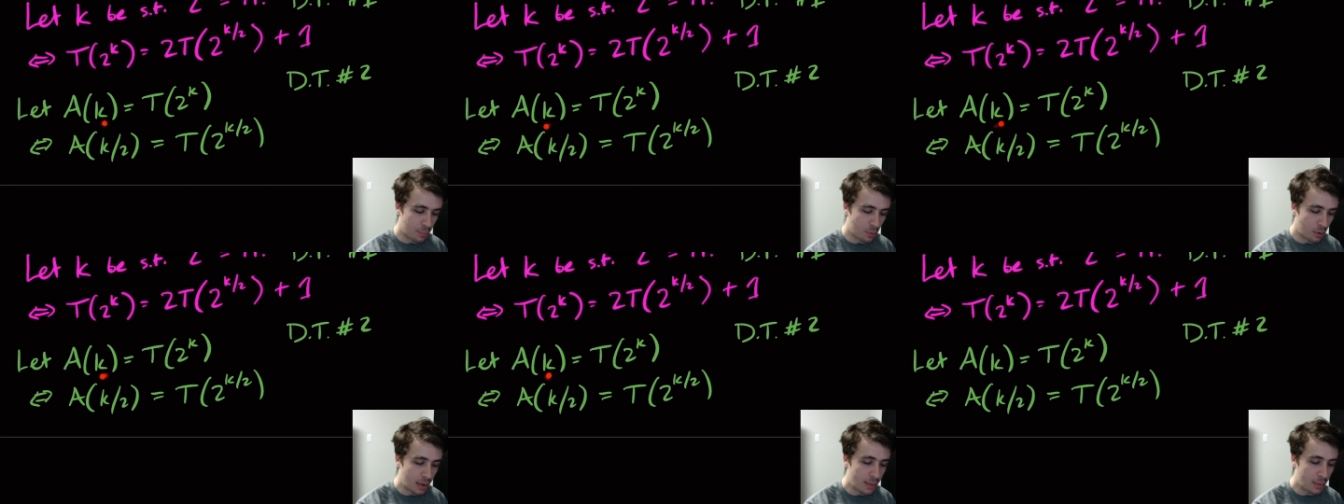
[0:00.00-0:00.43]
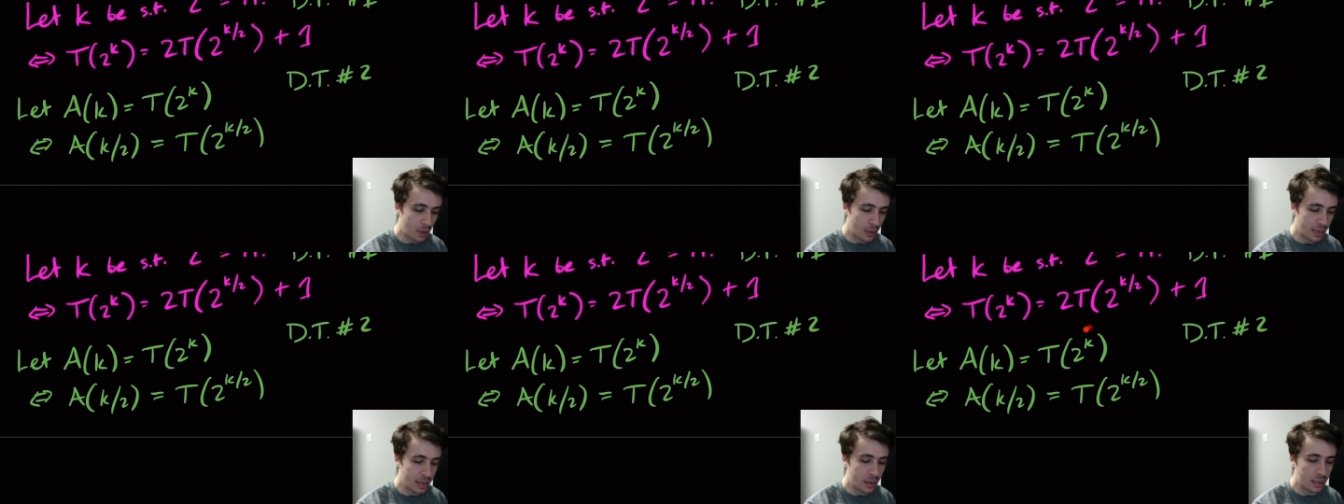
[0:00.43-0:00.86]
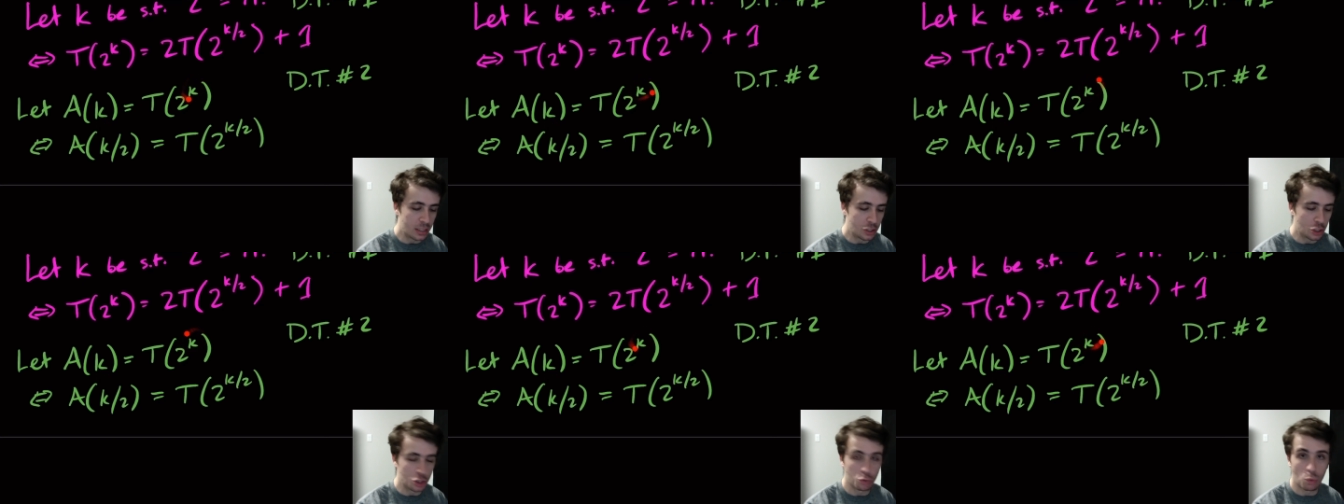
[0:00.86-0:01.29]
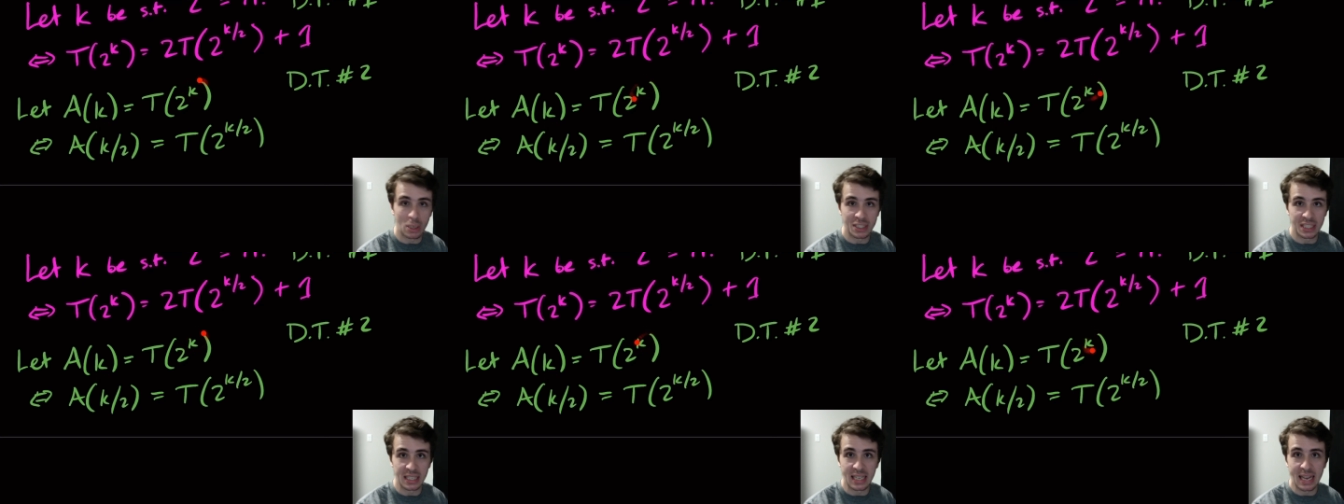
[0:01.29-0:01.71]
parameter here is just
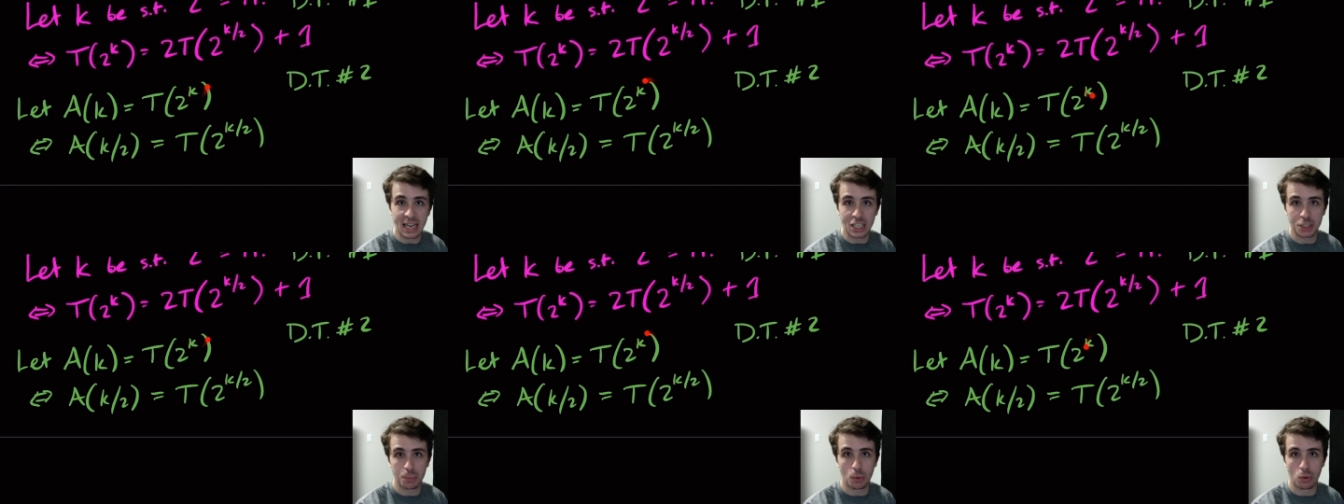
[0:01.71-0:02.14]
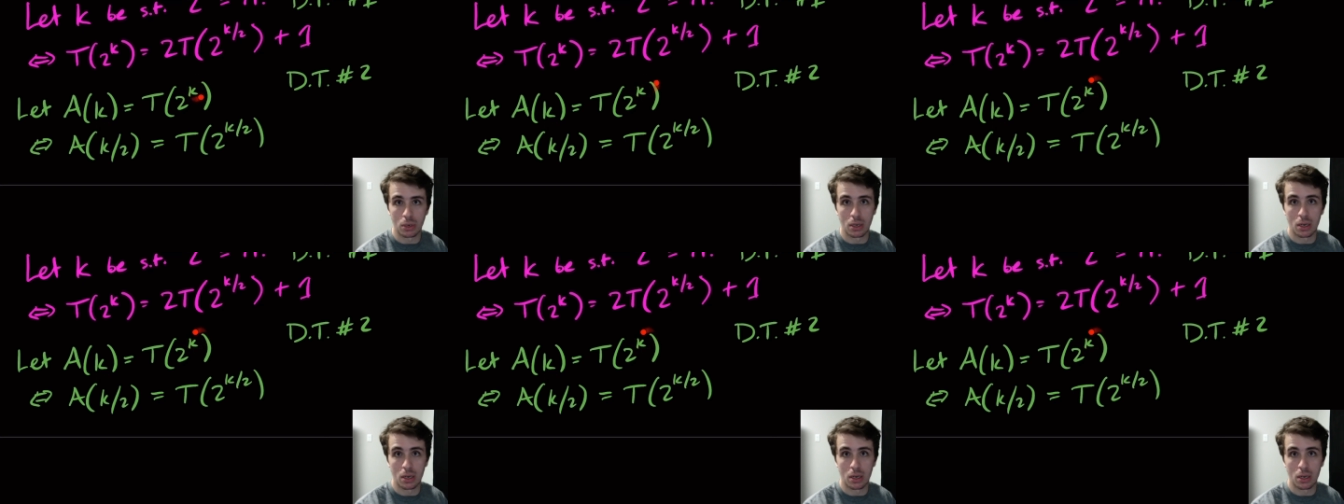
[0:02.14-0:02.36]
what's in the exponent